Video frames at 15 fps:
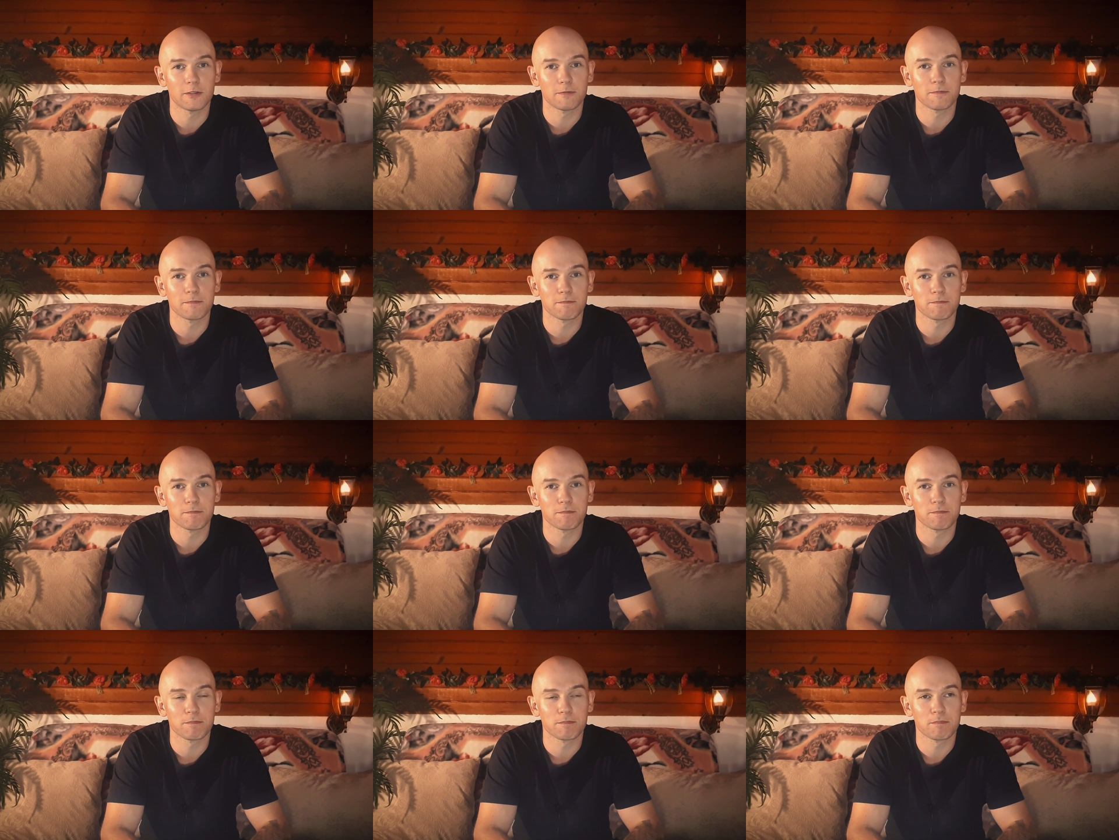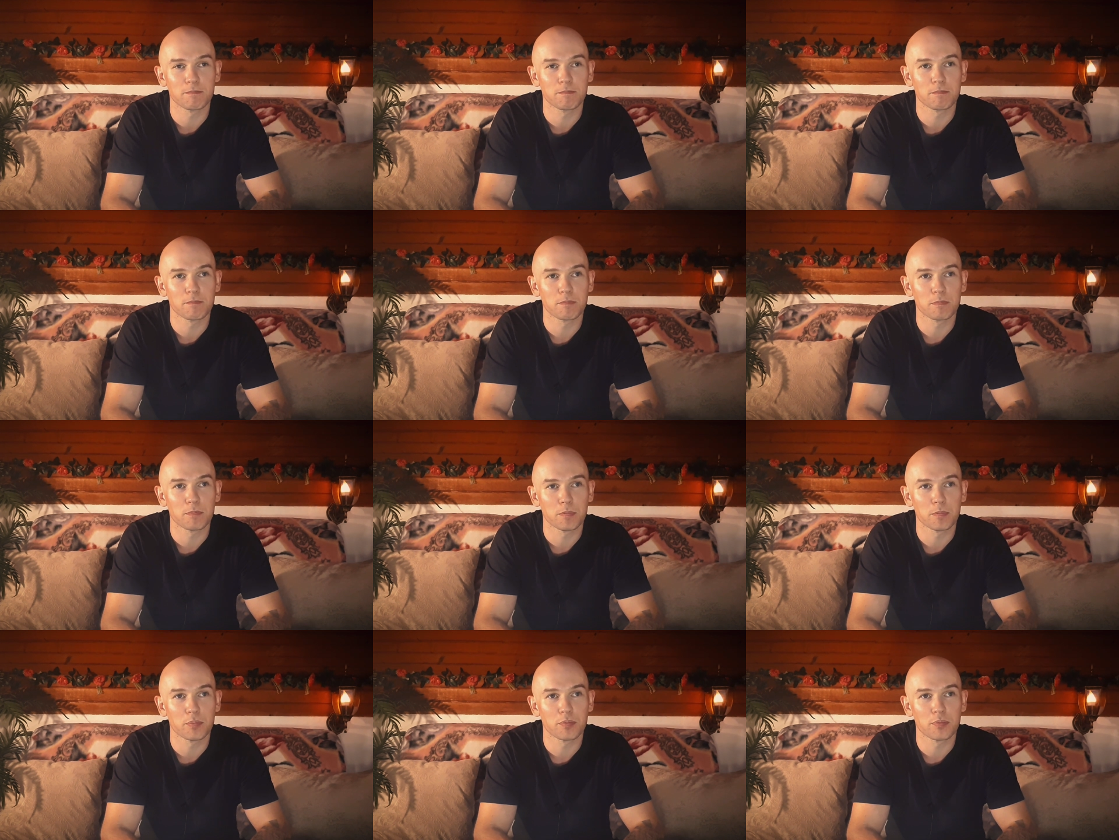
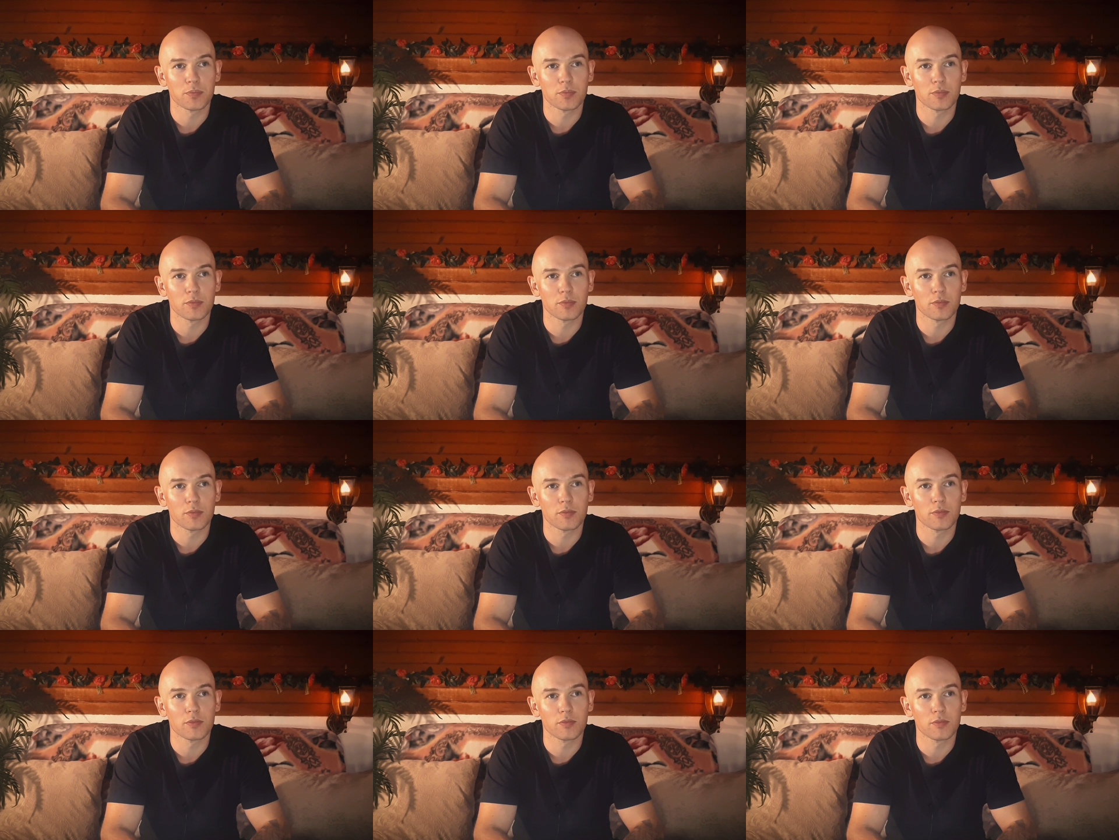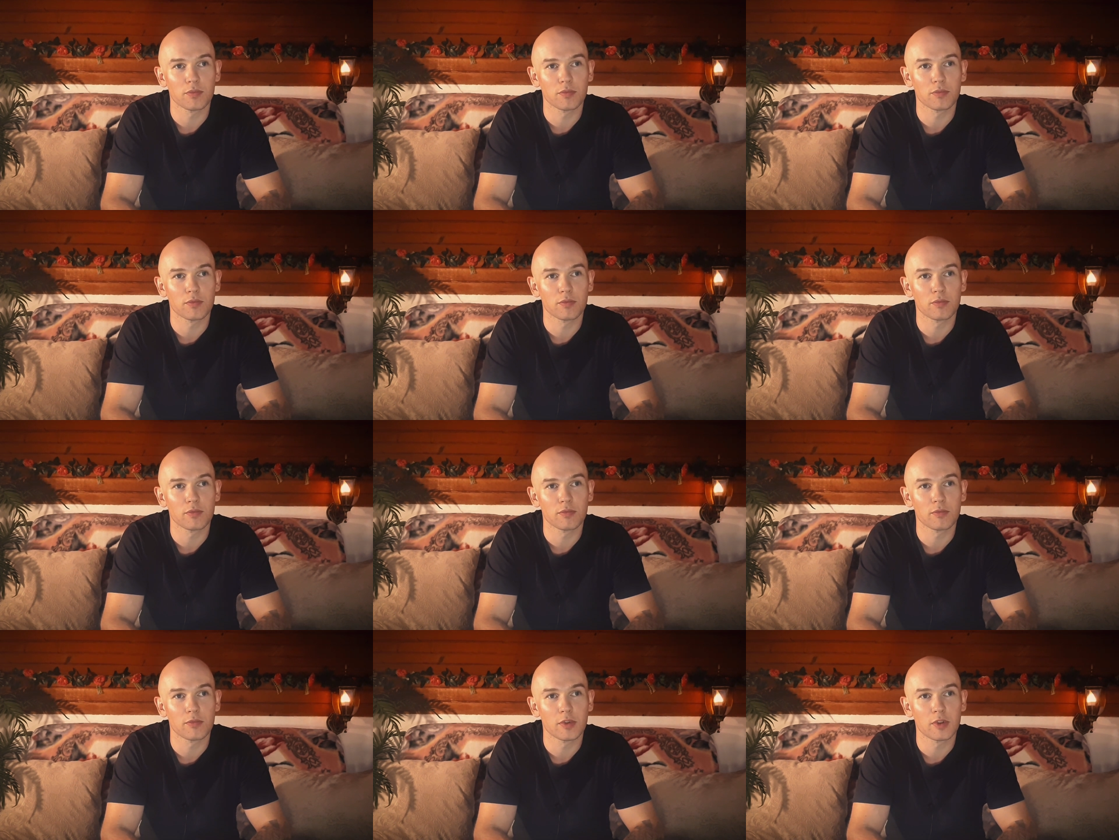
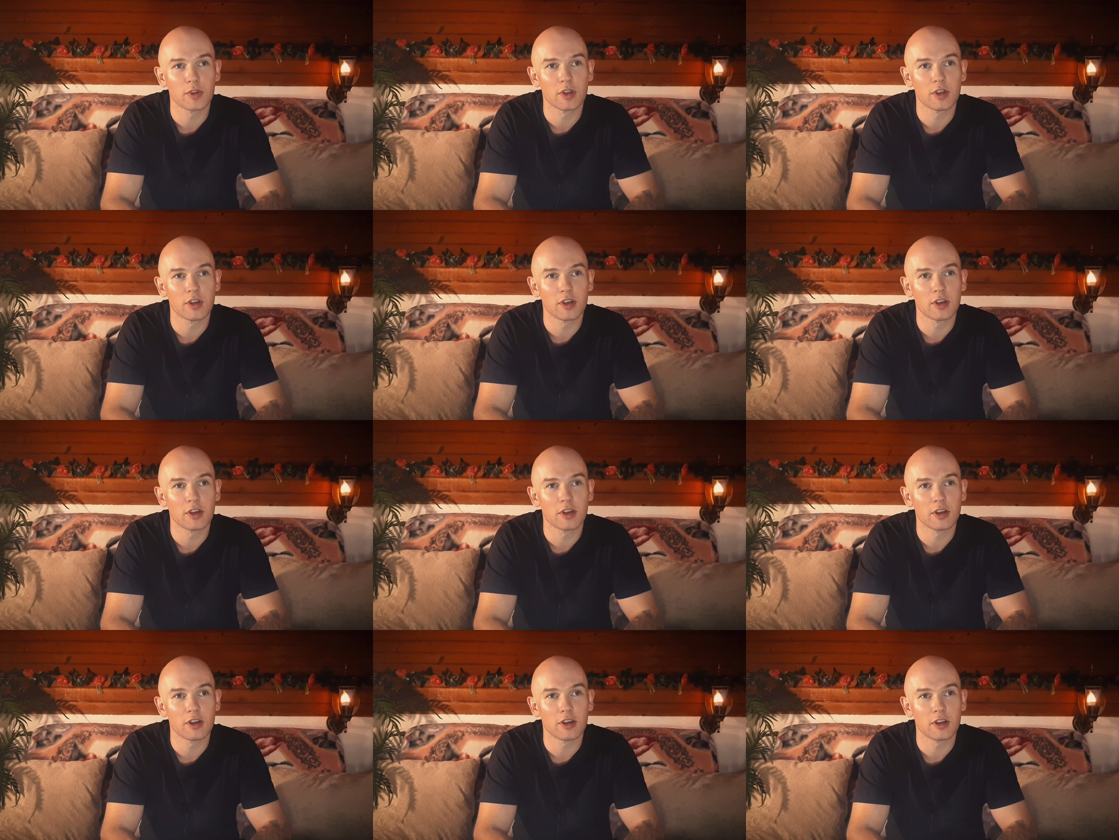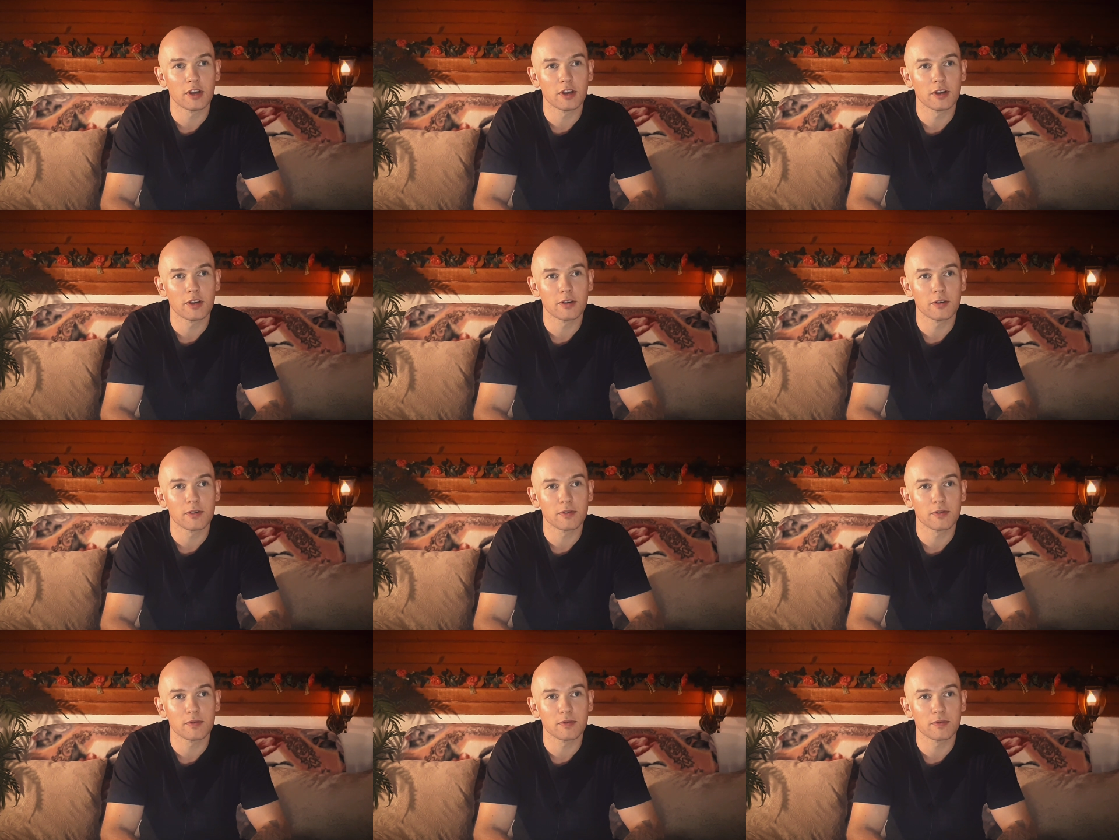
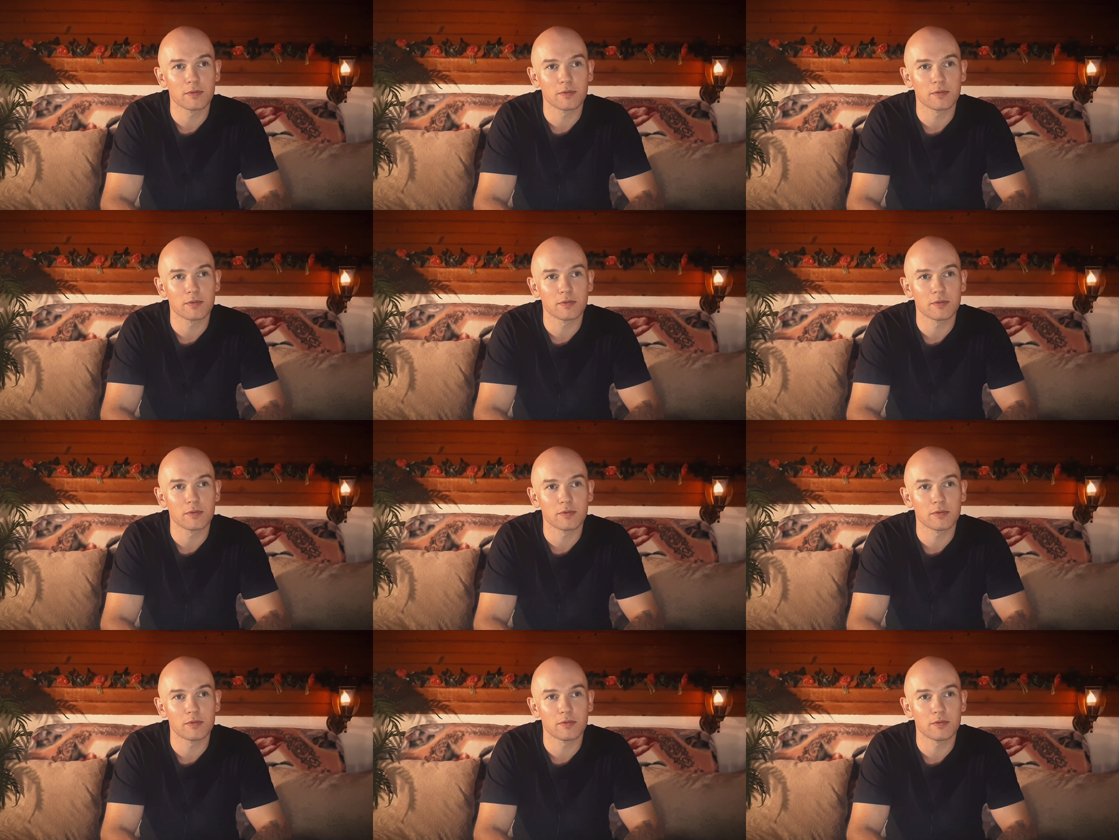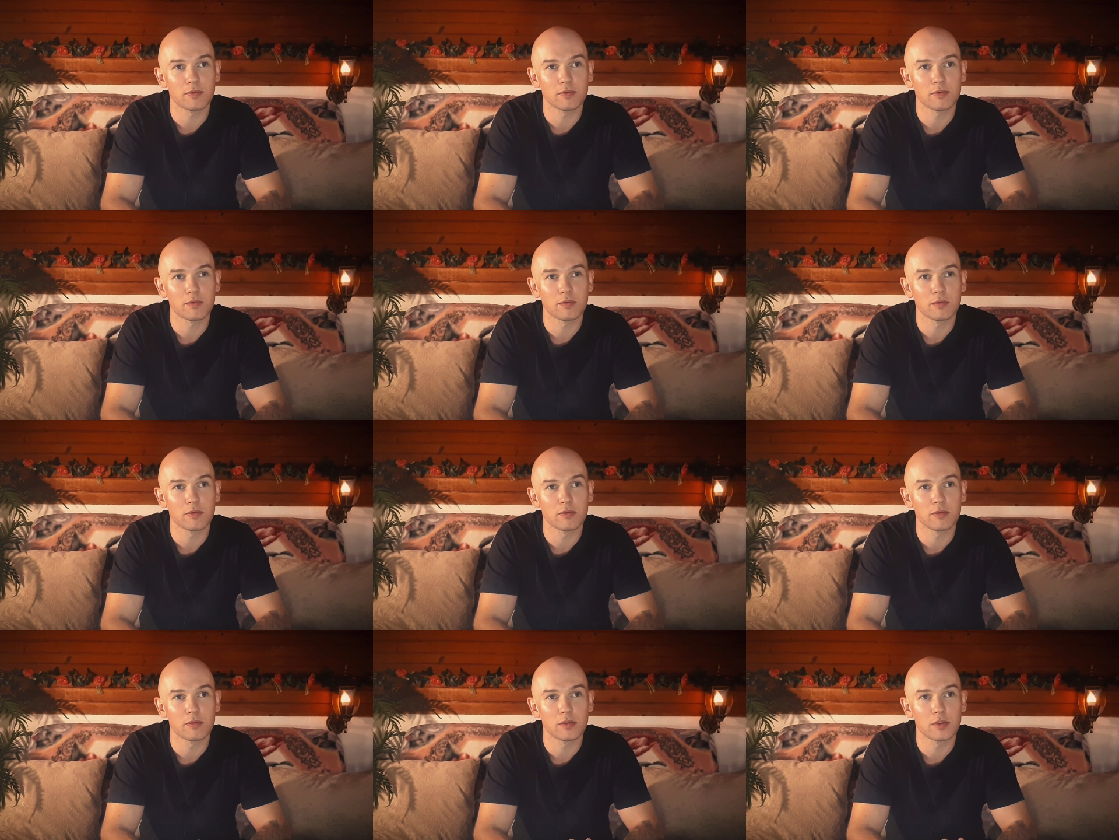
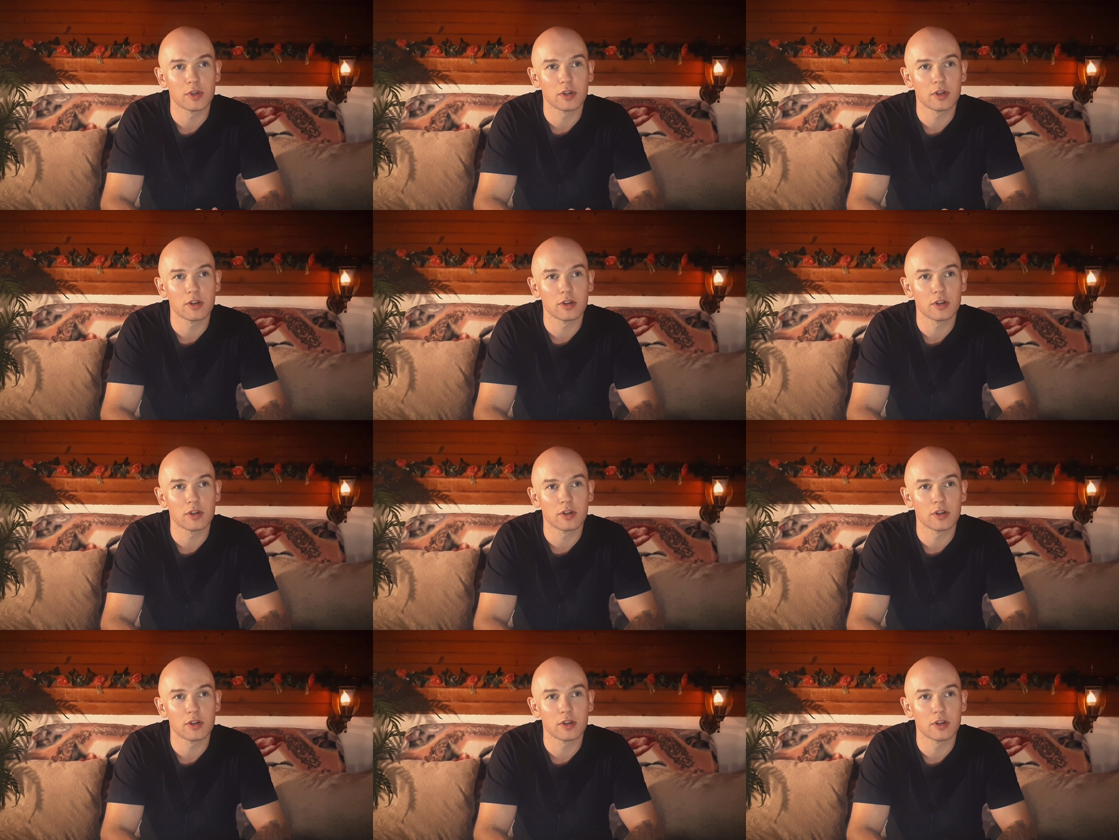Nobody speaks.